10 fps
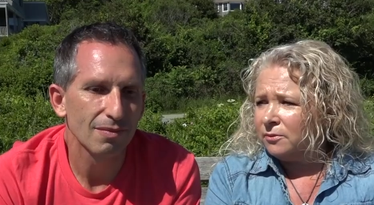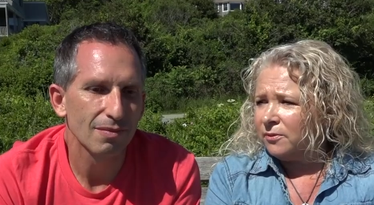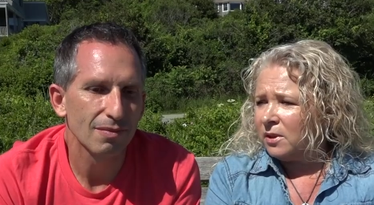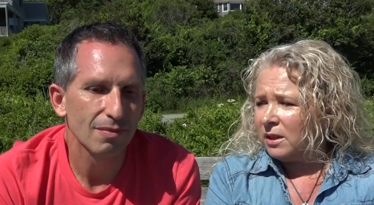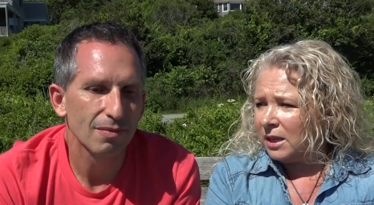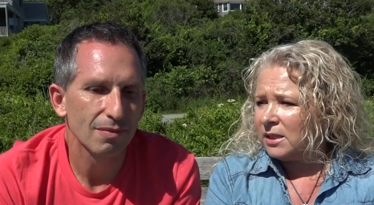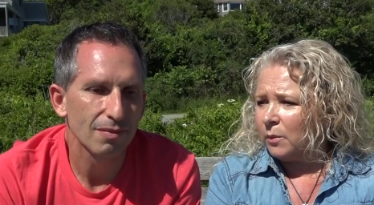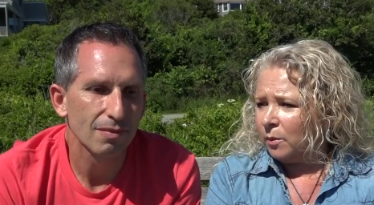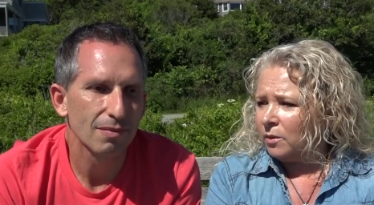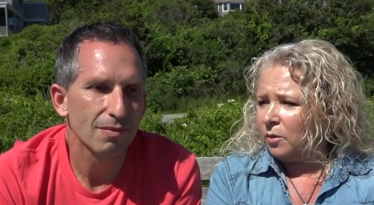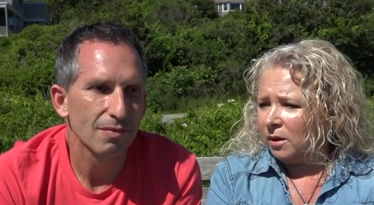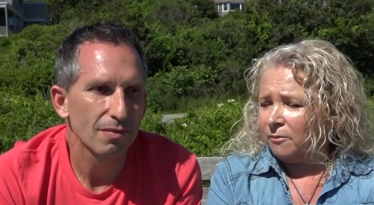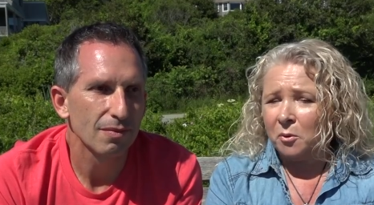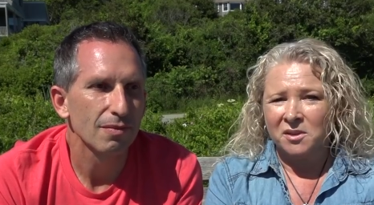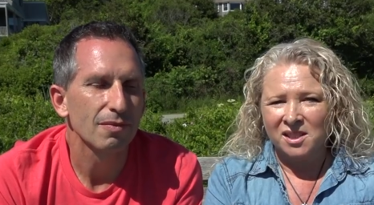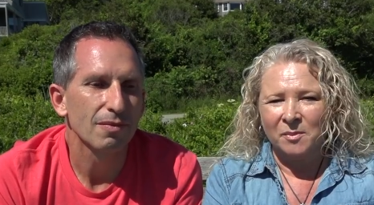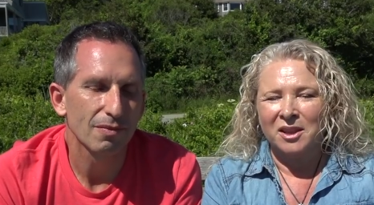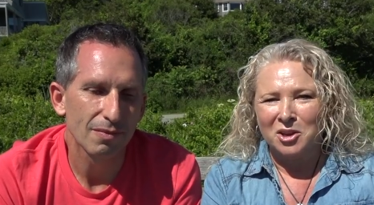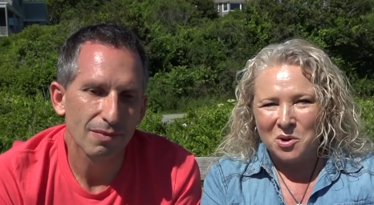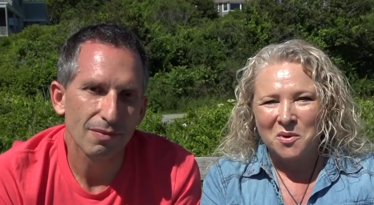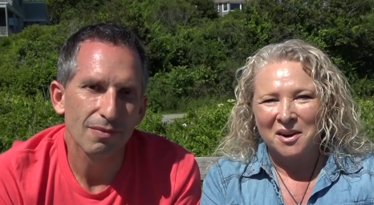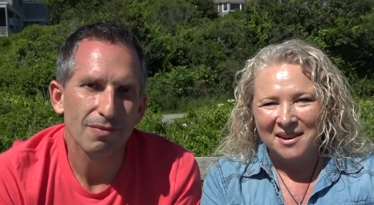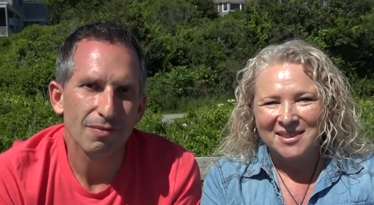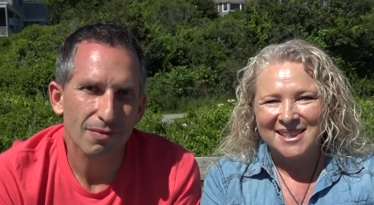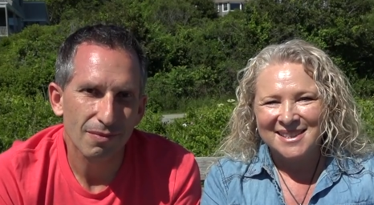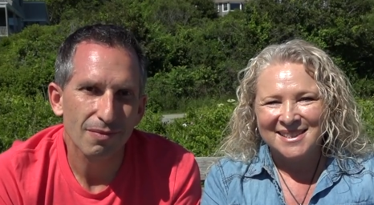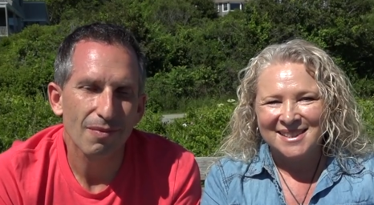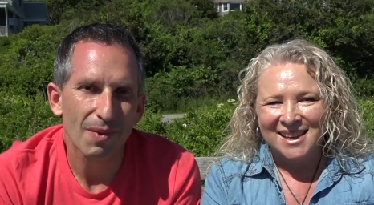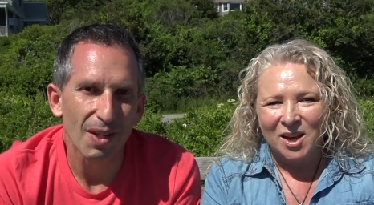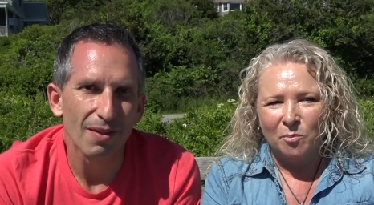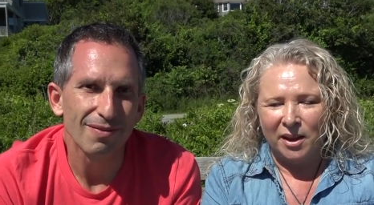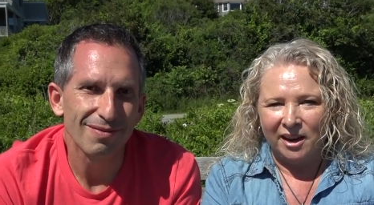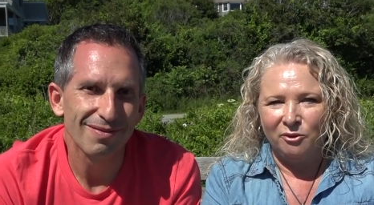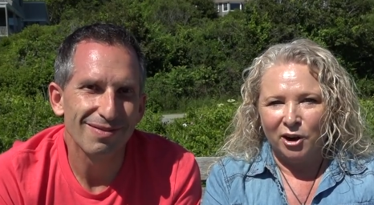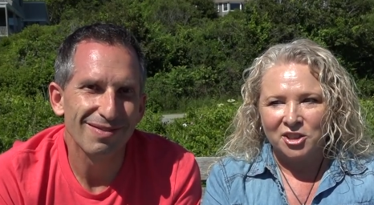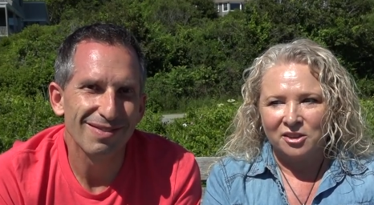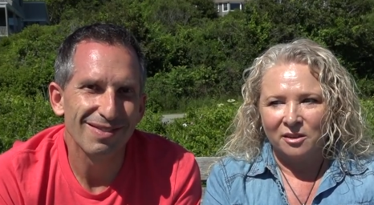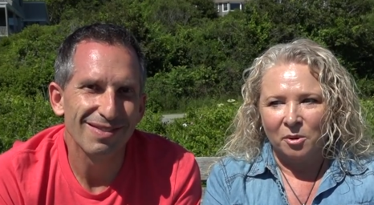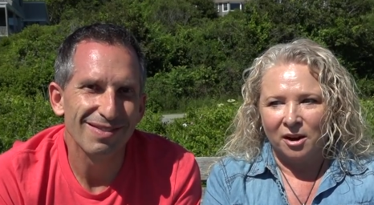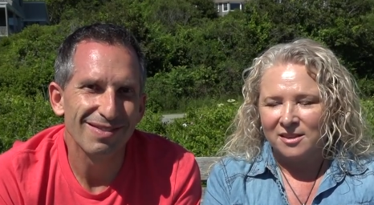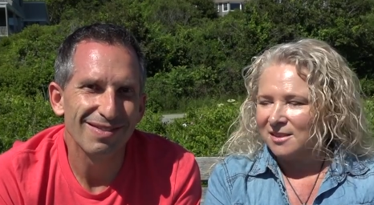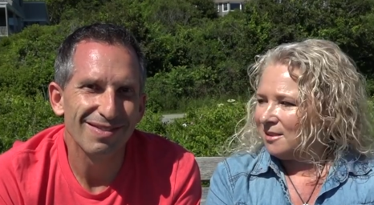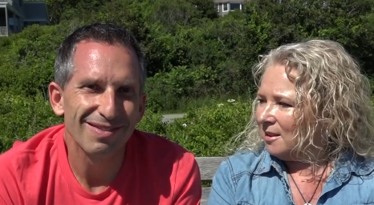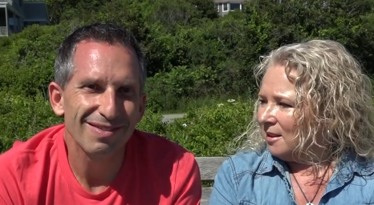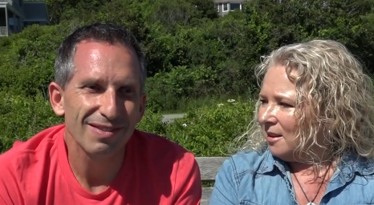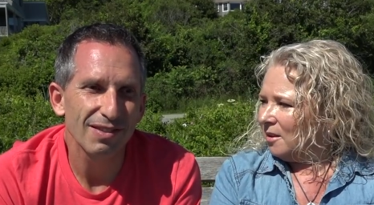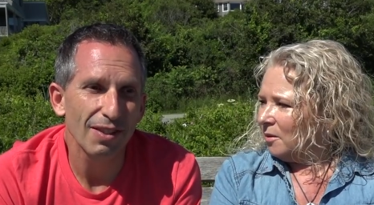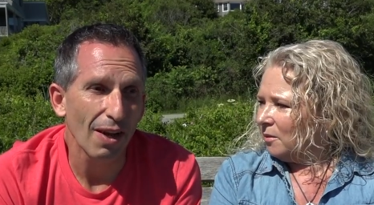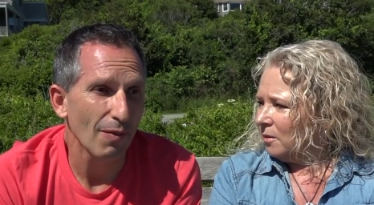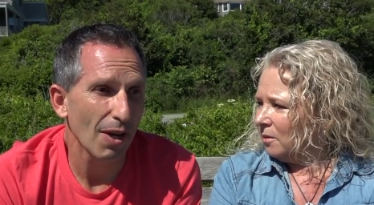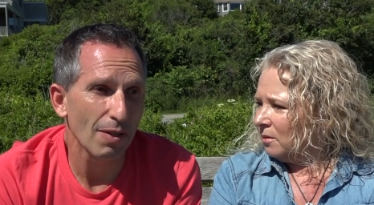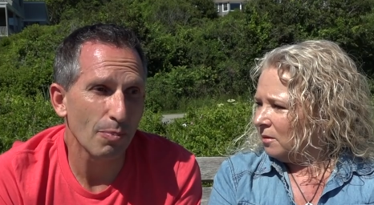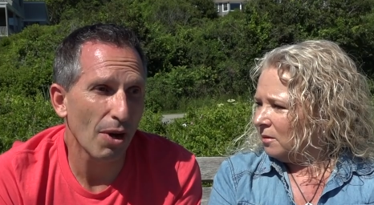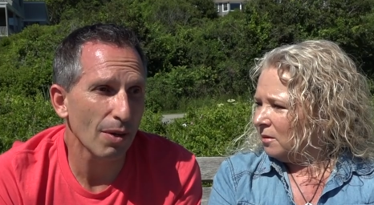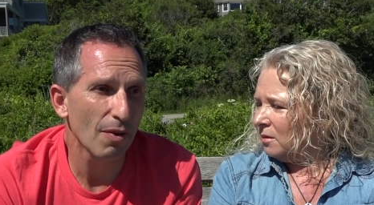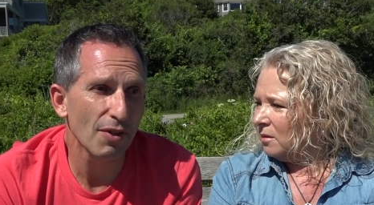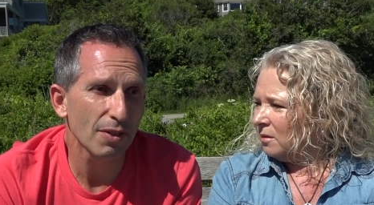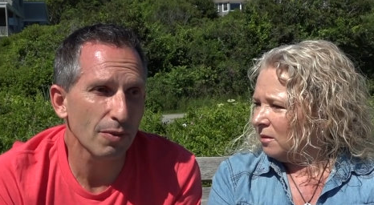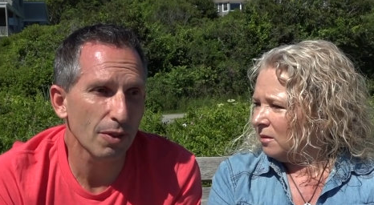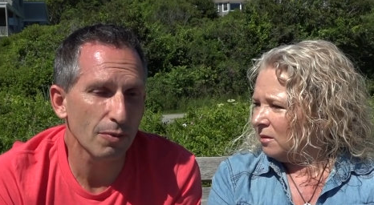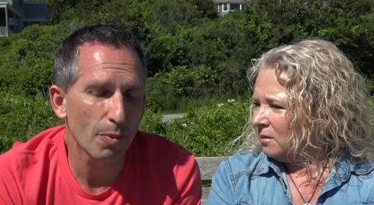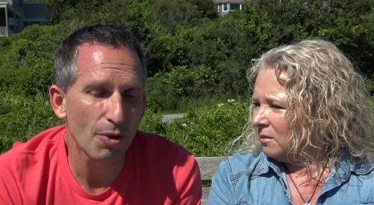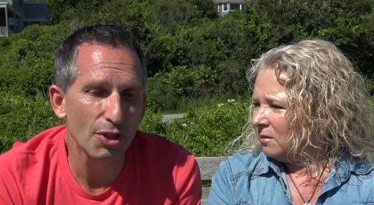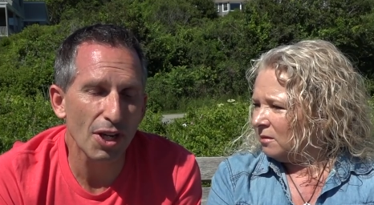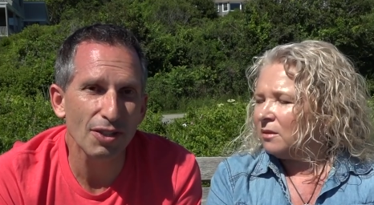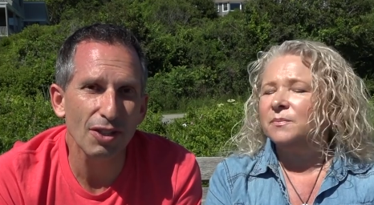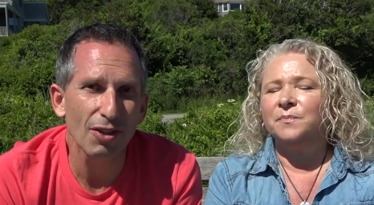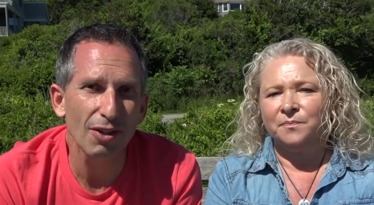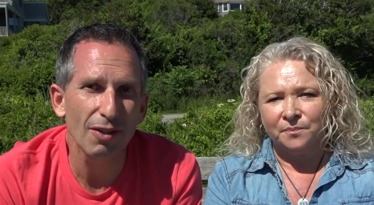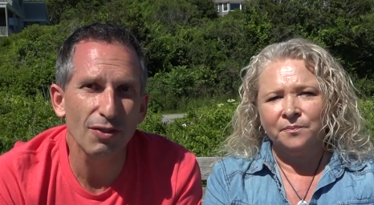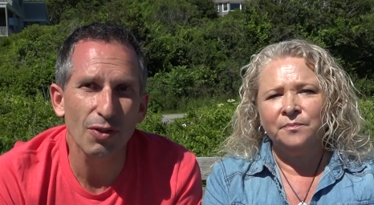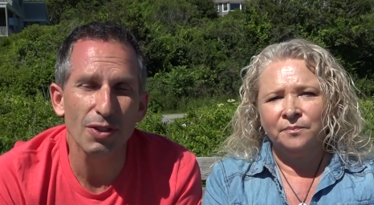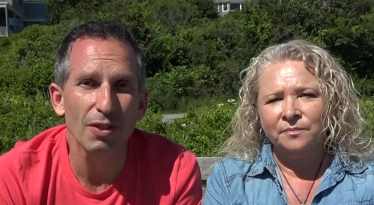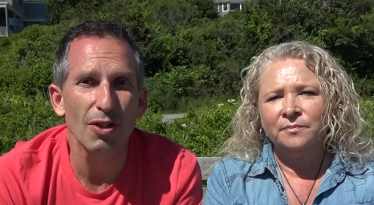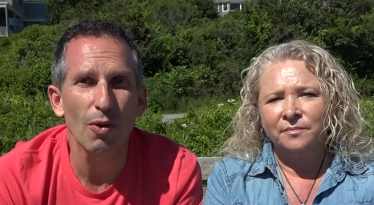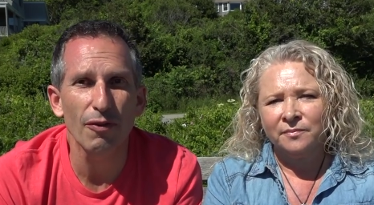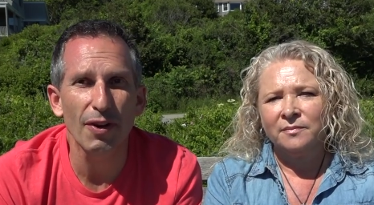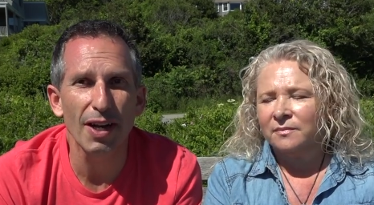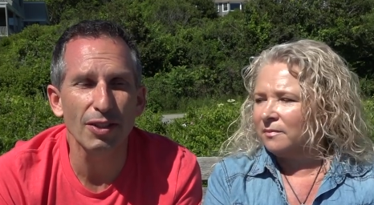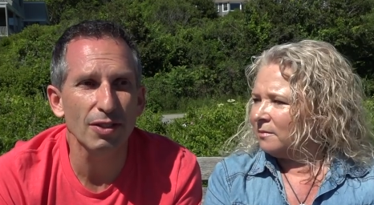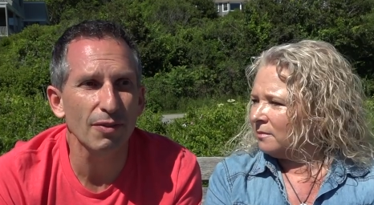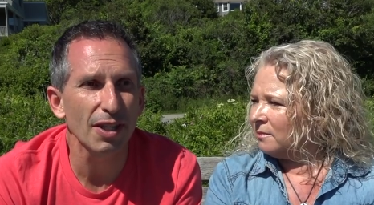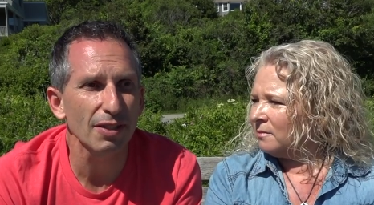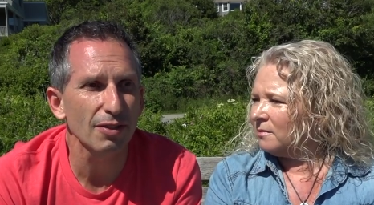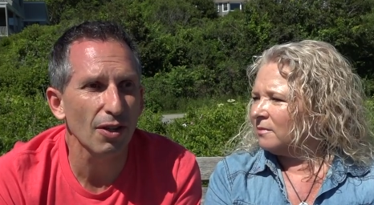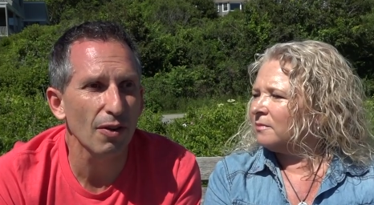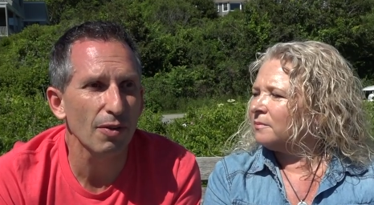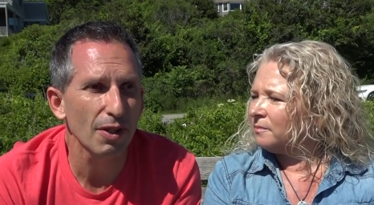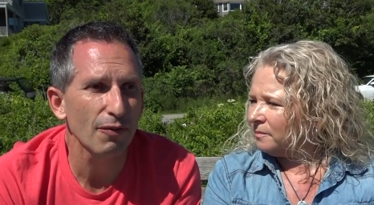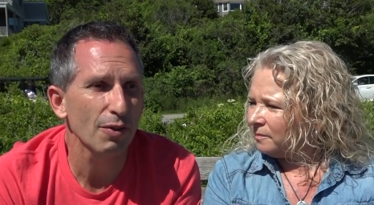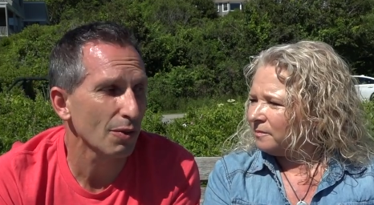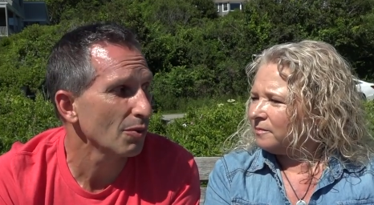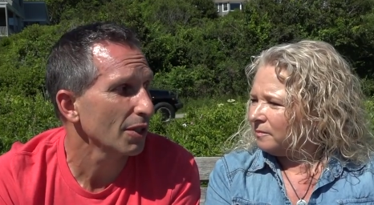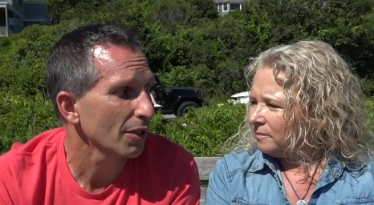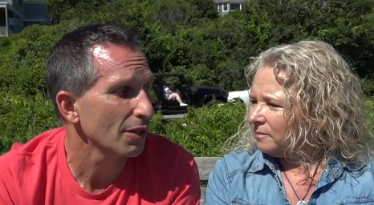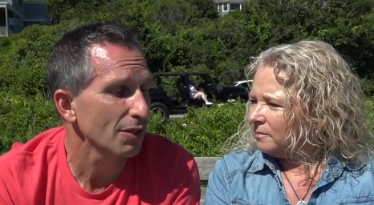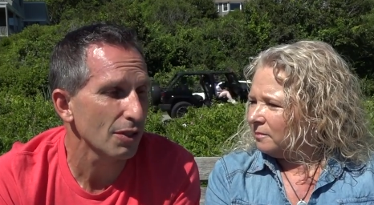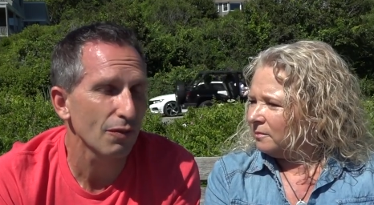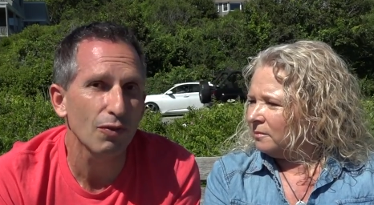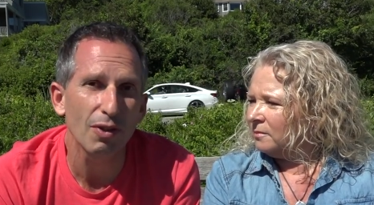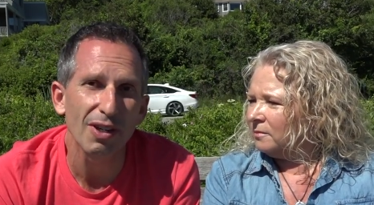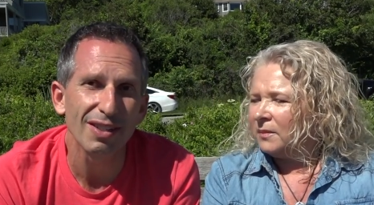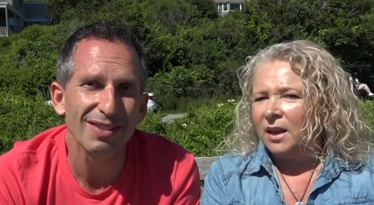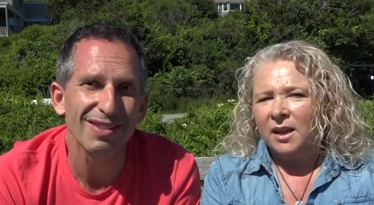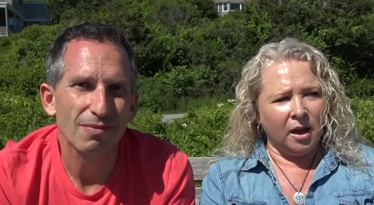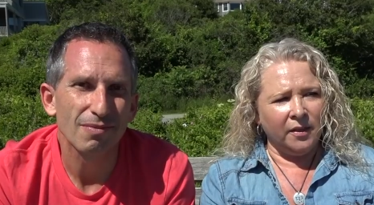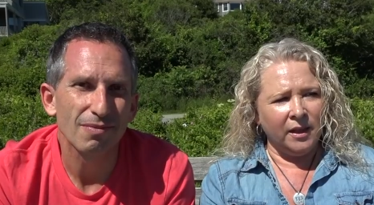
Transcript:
Speaker 1: of the things that we were looking for in some of the newer RVs, yeah. but at a fraction of the price.
Speaker 2: Yeah, and at the bottom of its depreciation curve, mm-hmm. so it's a mm-hmm. lower financial risk. So it, it, a really good decision for us.
Speaker 1: I